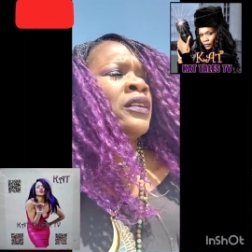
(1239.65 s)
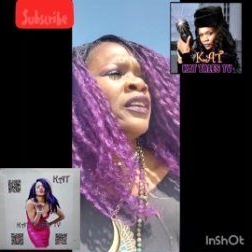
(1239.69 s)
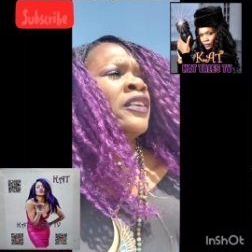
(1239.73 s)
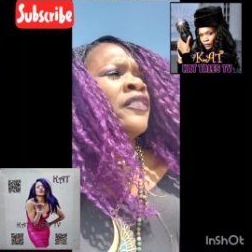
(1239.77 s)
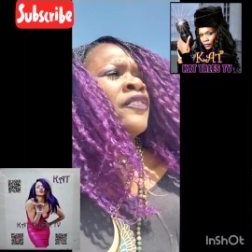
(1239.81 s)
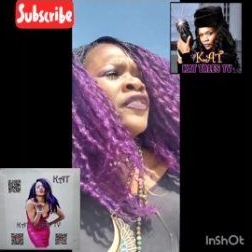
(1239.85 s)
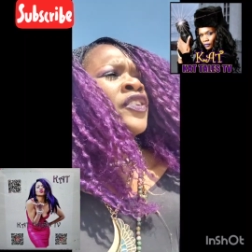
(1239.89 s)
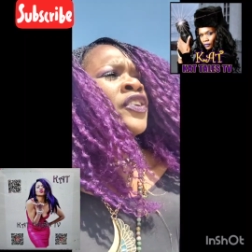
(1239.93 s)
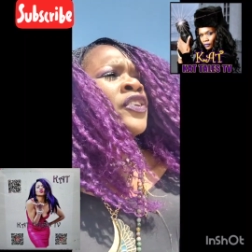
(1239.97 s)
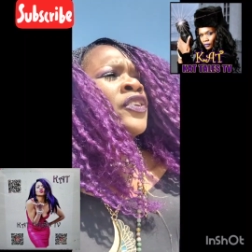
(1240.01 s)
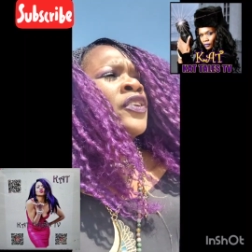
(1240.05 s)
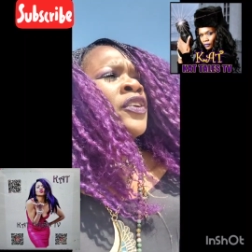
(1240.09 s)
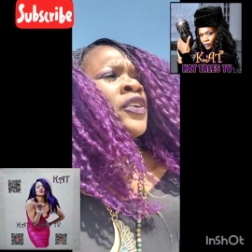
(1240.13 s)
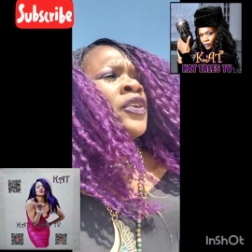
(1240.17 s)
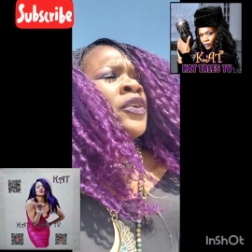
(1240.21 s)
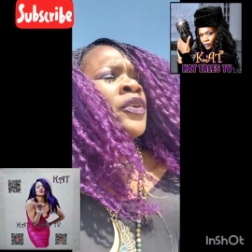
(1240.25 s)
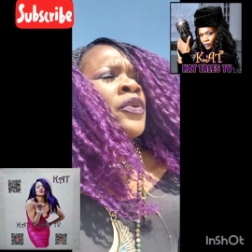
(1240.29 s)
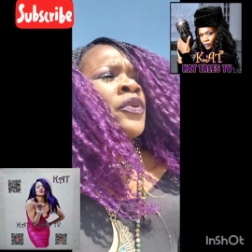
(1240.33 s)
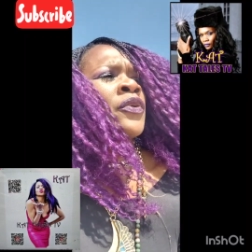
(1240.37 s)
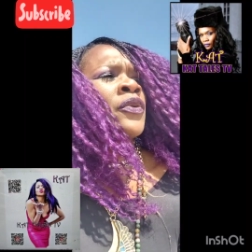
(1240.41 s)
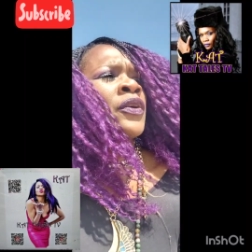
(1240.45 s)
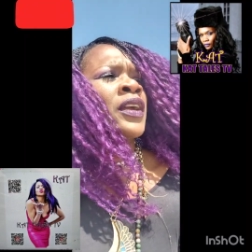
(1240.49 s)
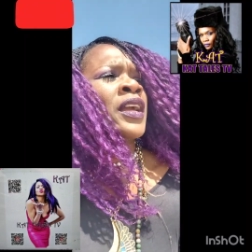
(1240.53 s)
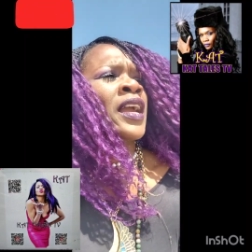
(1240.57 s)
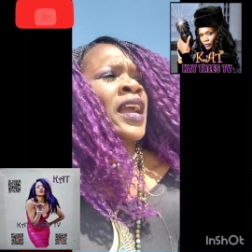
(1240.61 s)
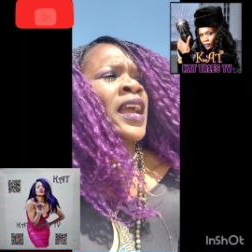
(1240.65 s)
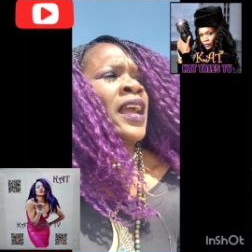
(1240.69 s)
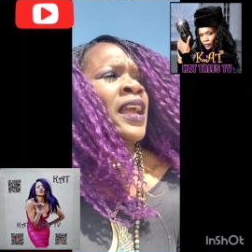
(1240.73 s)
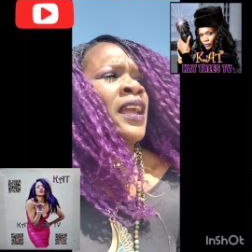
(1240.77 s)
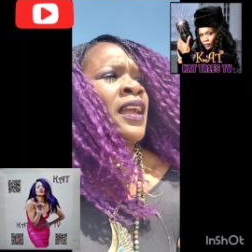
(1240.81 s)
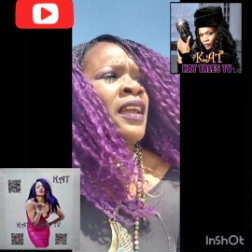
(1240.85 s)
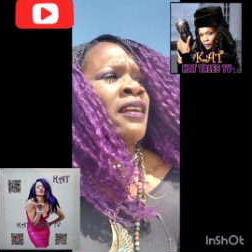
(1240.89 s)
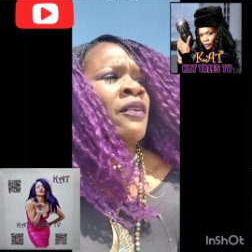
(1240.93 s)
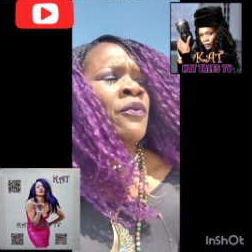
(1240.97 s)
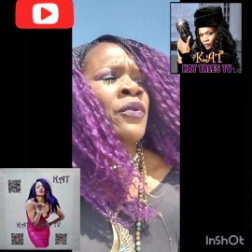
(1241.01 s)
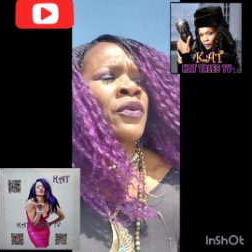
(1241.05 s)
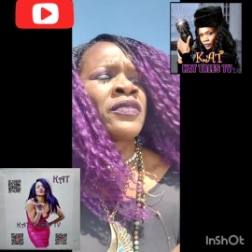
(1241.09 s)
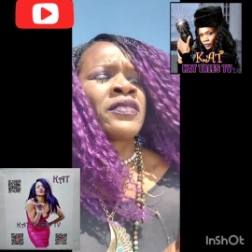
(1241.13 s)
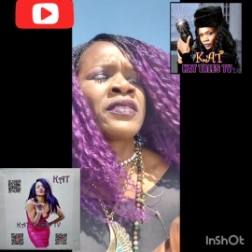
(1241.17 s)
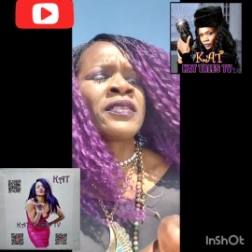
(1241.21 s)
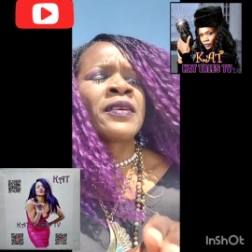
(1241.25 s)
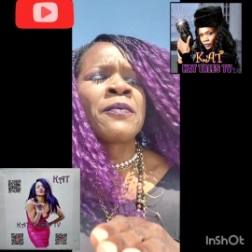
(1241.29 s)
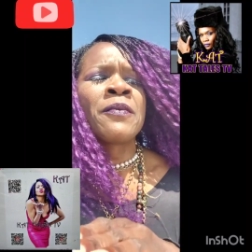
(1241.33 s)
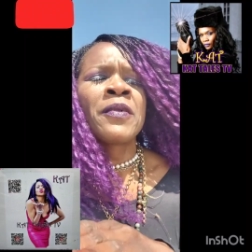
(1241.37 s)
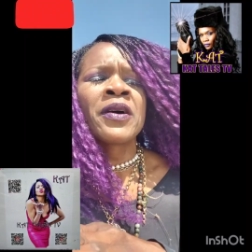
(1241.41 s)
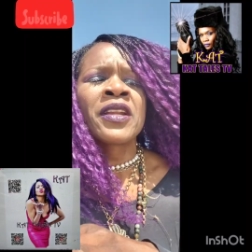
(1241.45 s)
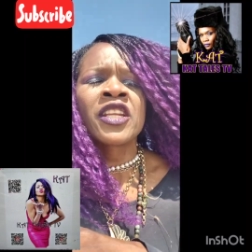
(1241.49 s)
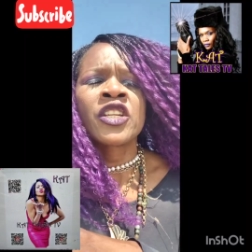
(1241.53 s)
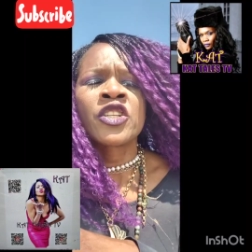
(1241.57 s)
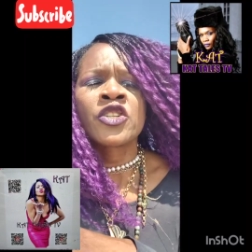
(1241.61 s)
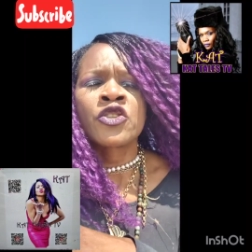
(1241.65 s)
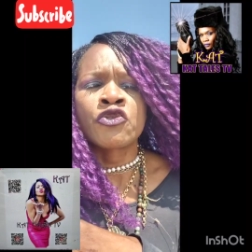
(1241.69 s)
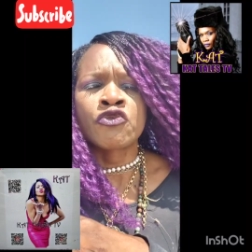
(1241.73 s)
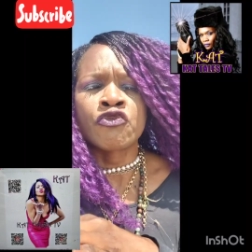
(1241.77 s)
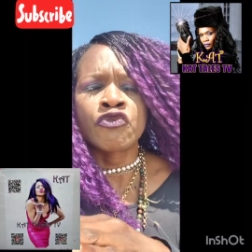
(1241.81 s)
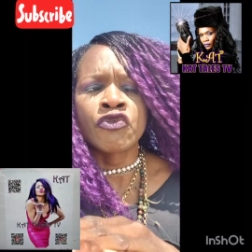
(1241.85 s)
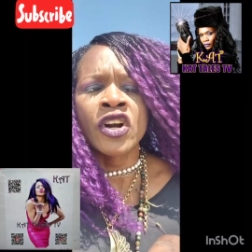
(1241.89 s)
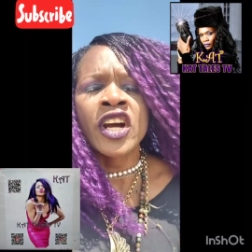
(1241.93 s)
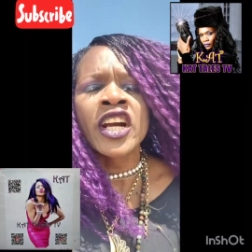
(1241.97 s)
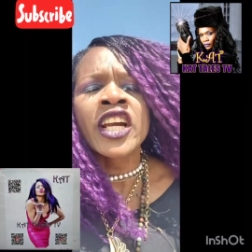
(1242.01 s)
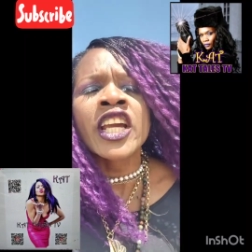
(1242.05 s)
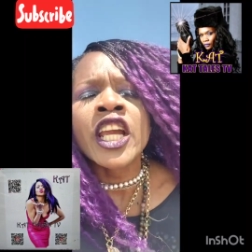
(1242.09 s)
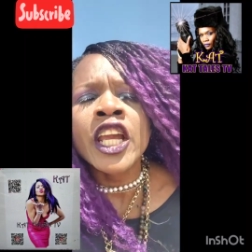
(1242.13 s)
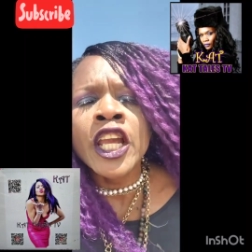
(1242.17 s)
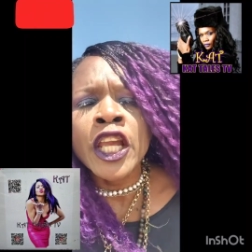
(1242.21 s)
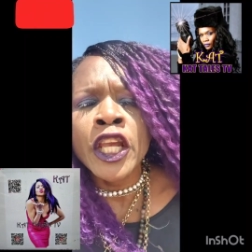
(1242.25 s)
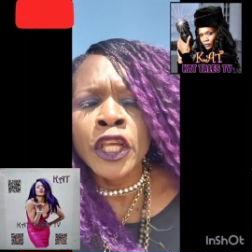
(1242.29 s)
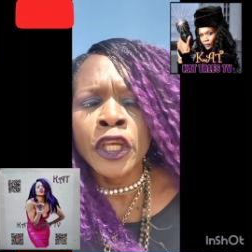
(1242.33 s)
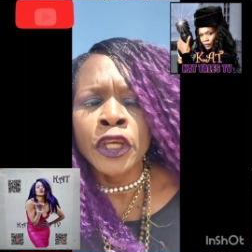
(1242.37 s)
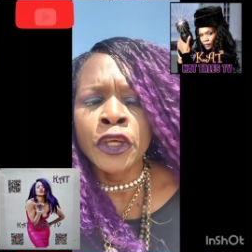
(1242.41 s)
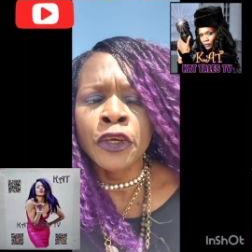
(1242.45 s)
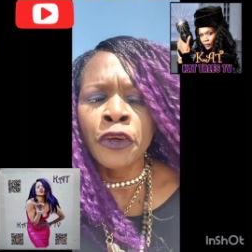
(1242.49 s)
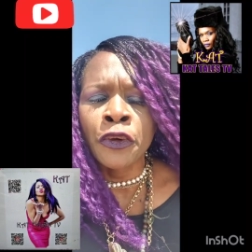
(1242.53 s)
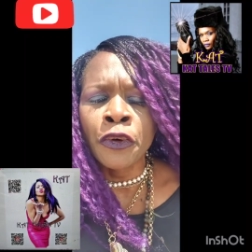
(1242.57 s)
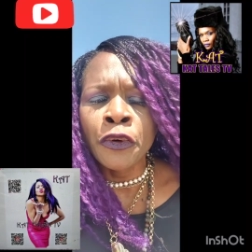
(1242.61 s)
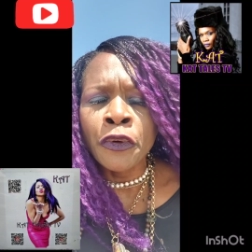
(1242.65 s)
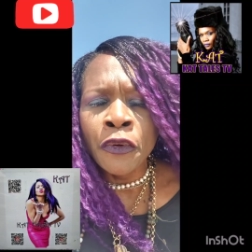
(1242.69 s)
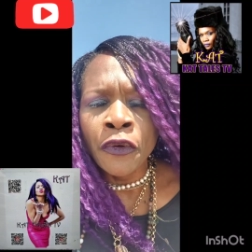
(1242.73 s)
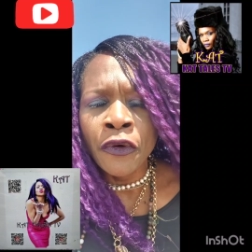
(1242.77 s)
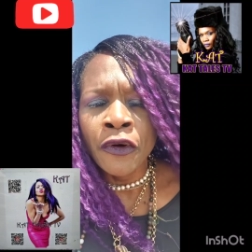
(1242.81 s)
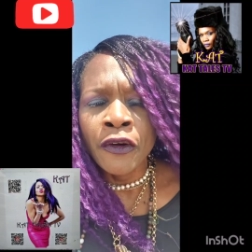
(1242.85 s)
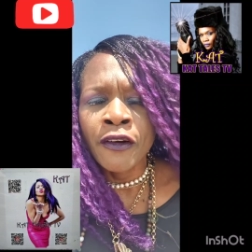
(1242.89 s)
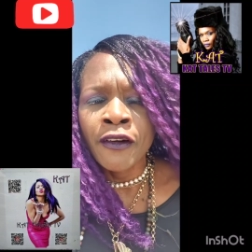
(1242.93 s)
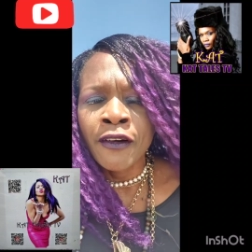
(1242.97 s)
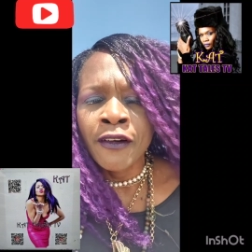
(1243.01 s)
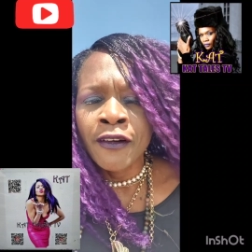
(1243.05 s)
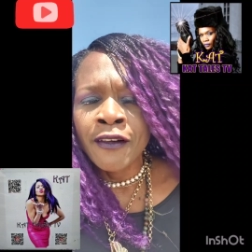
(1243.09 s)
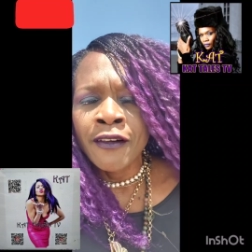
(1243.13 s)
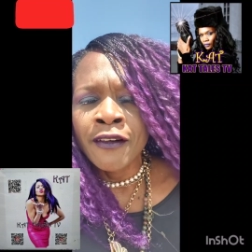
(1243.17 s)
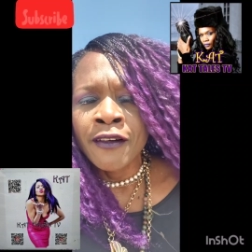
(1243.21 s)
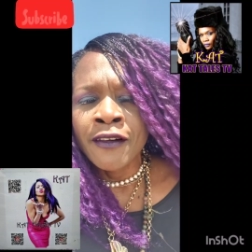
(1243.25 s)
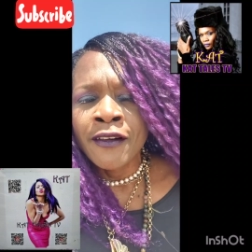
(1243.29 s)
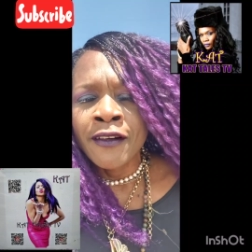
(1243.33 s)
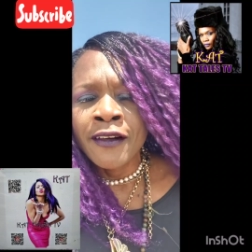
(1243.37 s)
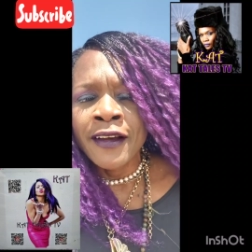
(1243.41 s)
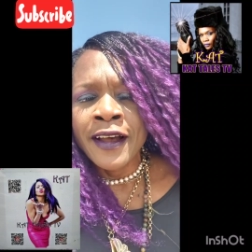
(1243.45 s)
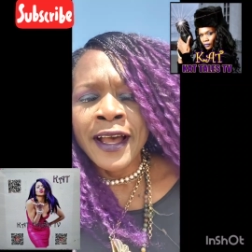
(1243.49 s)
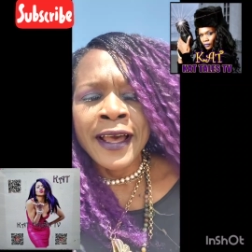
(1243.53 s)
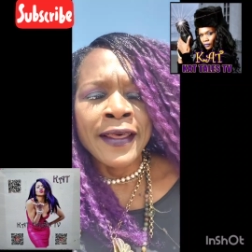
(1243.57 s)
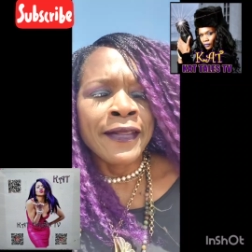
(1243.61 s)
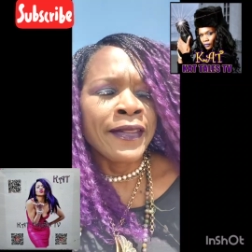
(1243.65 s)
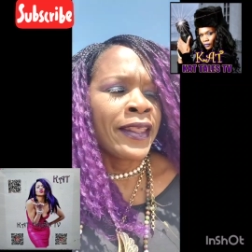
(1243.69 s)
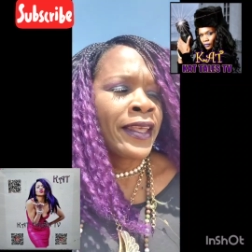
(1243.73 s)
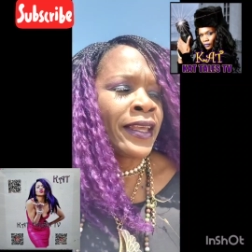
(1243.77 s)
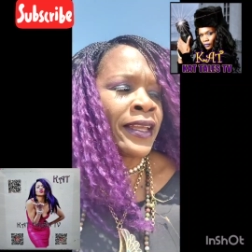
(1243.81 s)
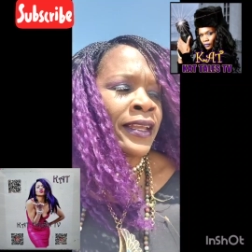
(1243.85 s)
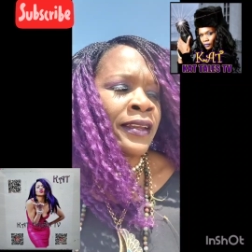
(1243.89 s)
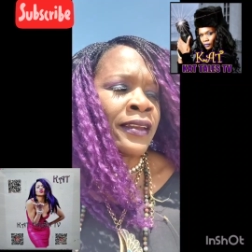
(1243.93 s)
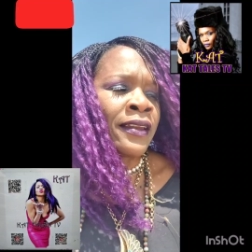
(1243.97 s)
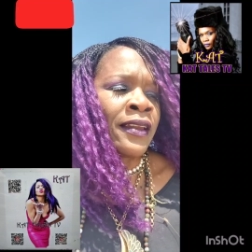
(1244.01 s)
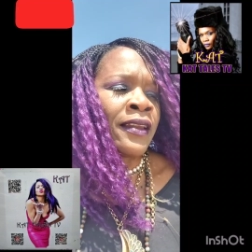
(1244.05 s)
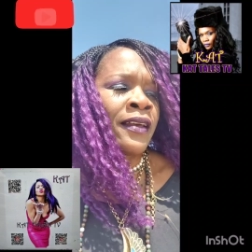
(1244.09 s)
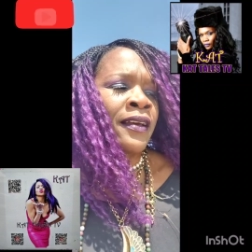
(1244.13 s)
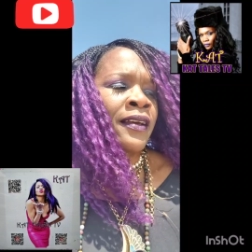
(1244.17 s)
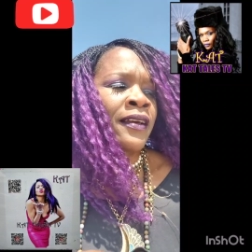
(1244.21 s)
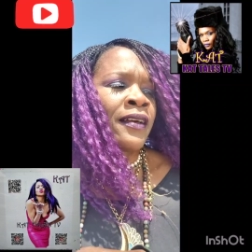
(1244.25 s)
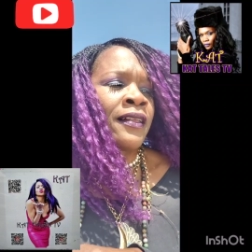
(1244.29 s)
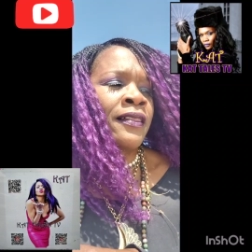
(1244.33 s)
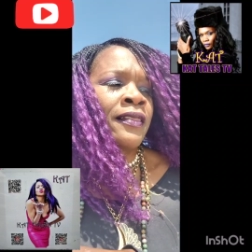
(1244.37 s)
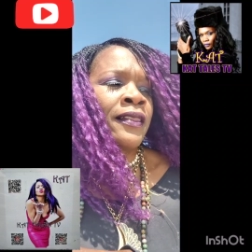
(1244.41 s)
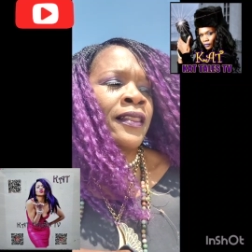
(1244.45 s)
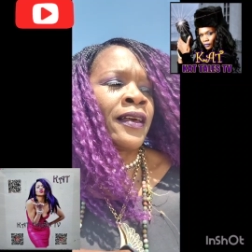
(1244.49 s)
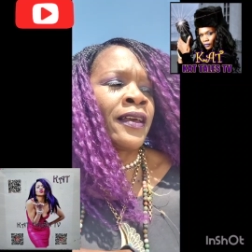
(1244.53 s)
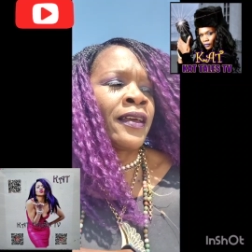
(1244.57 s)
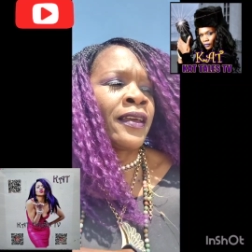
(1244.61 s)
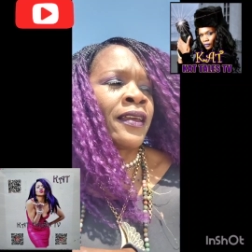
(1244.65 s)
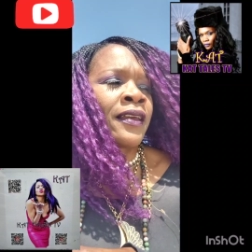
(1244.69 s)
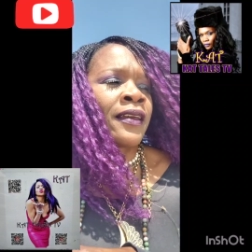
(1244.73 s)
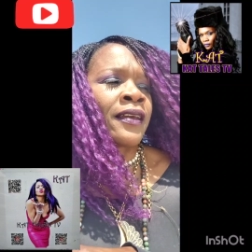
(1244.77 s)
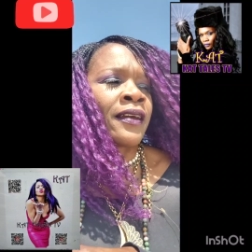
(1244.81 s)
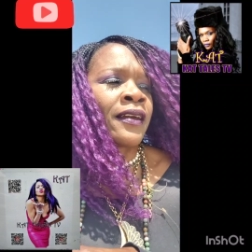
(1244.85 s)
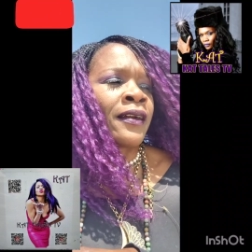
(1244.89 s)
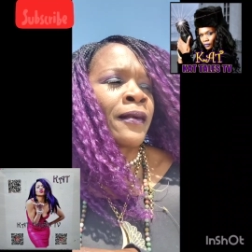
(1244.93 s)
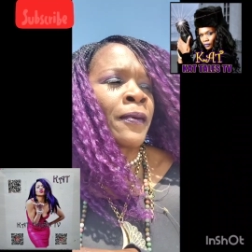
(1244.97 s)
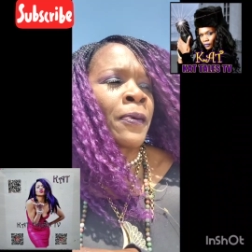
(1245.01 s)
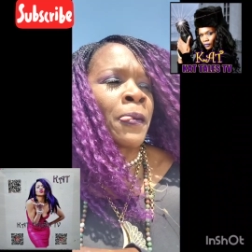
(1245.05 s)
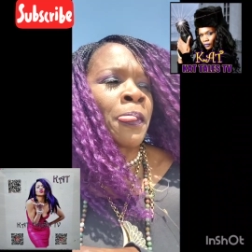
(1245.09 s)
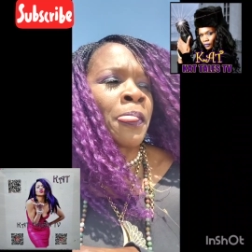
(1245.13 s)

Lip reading: If you're okay with somebody drugging you and then like